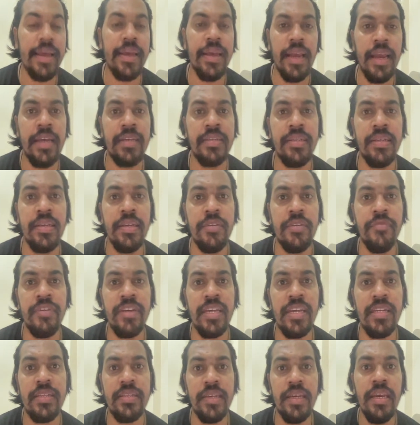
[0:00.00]
as a we
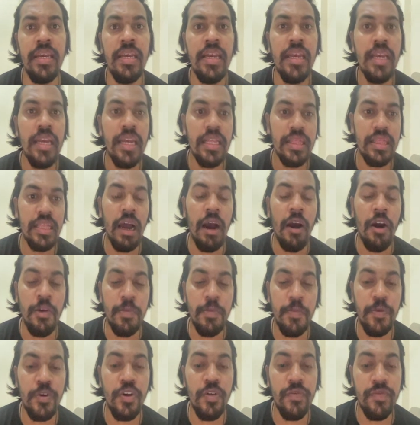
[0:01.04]
can say, the
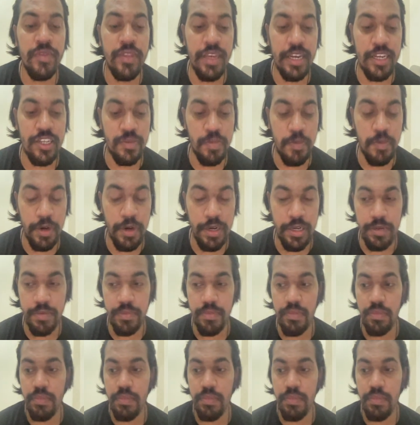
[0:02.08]
output of the exploit.